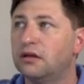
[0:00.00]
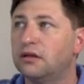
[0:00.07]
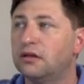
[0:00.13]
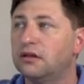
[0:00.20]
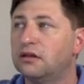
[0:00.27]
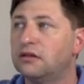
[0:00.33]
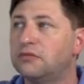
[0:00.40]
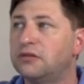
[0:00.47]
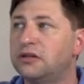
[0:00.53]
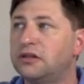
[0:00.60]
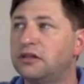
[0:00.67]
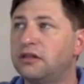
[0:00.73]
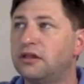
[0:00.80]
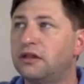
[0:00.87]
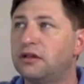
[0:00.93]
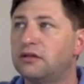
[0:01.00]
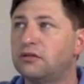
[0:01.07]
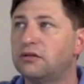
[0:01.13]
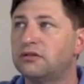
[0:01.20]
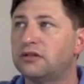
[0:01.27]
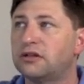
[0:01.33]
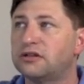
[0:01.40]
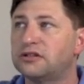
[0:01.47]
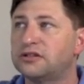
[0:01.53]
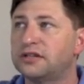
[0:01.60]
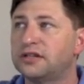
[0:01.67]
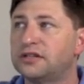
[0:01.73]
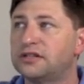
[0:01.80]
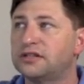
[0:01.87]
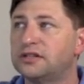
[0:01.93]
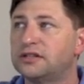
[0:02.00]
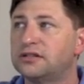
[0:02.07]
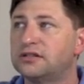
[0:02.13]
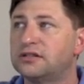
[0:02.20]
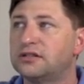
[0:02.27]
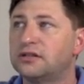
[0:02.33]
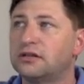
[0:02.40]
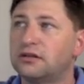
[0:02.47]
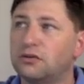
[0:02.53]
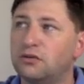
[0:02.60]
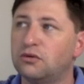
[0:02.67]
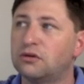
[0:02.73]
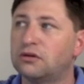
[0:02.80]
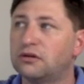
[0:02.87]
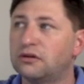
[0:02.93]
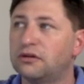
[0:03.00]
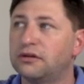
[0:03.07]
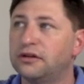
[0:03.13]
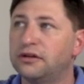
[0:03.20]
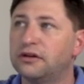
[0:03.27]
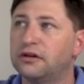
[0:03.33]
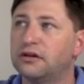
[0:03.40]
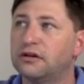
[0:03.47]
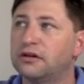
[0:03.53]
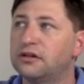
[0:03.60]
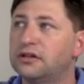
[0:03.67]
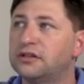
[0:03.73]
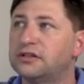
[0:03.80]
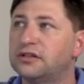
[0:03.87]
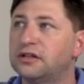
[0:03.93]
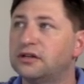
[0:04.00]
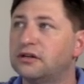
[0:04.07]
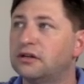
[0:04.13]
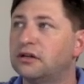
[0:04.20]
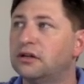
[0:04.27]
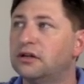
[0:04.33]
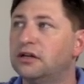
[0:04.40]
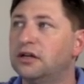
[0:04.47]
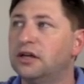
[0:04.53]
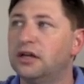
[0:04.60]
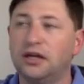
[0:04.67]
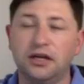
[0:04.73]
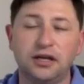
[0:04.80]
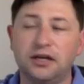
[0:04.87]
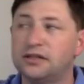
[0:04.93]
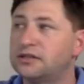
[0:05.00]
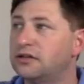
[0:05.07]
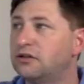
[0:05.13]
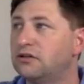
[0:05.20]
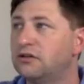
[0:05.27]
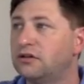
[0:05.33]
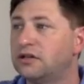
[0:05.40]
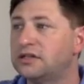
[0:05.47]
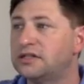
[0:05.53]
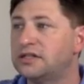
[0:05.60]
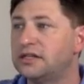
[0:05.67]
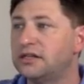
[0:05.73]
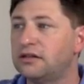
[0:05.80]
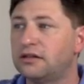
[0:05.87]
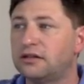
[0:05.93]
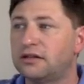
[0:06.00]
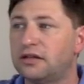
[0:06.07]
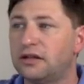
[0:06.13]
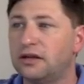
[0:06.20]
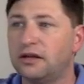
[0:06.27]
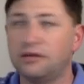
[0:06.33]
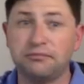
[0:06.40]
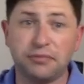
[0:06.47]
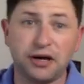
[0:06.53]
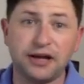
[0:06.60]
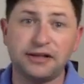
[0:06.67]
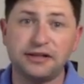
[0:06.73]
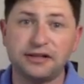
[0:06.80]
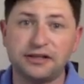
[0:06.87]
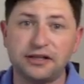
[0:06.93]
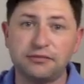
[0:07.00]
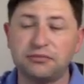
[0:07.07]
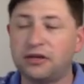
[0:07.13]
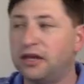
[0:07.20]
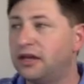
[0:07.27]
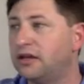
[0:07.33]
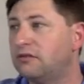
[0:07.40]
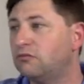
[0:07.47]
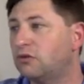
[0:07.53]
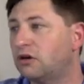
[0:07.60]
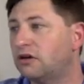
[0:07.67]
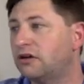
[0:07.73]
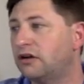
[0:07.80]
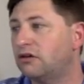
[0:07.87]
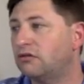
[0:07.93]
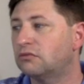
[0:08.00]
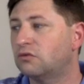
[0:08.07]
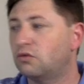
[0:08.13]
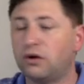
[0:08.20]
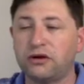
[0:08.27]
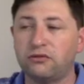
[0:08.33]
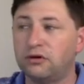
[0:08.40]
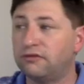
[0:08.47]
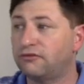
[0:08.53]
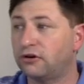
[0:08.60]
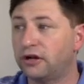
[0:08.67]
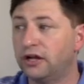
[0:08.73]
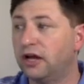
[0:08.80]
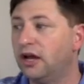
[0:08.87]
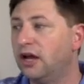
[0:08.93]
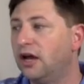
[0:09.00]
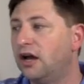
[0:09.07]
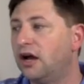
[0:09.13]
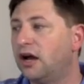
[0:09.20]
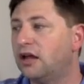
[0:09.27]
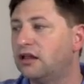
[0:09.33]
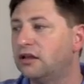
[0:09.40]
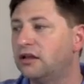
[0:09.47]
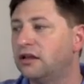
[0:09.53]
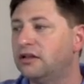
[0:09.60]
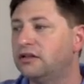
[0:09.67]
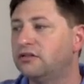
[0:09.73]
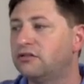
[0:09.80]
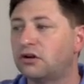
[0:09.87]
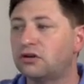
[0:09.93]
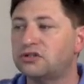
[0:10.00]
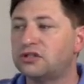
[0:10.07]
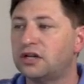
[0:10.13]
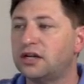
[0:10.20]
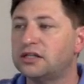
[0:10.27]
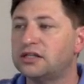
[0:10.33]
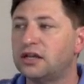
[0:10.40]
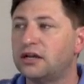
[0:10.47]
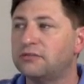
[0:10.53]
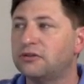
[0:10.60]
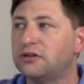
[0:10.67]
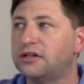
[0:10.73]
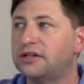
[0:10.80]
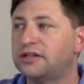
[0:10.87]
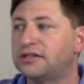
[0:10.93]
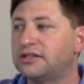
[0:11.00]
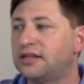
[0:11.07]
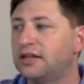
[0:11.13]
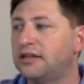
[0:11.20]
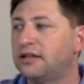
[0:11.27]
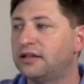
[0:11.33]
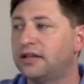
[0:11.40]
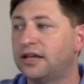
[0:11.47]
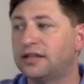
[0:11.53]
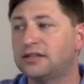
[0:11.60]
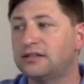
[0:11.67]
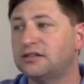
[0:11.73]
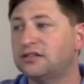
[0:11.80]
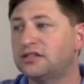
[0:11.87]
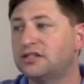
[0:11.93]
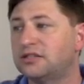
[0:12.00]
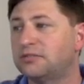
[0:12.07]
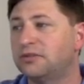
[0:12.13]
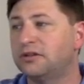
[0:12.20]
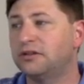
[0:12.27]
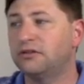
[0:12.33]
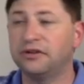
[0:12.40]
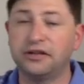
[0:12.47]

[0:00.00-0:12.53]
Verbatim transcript: The month, $12.10. Quarter, year, etc. So you can see that uh, buying the dip can work out quite well for you. Uh, in growth stocks, I'm going to say that Tesla's just been doing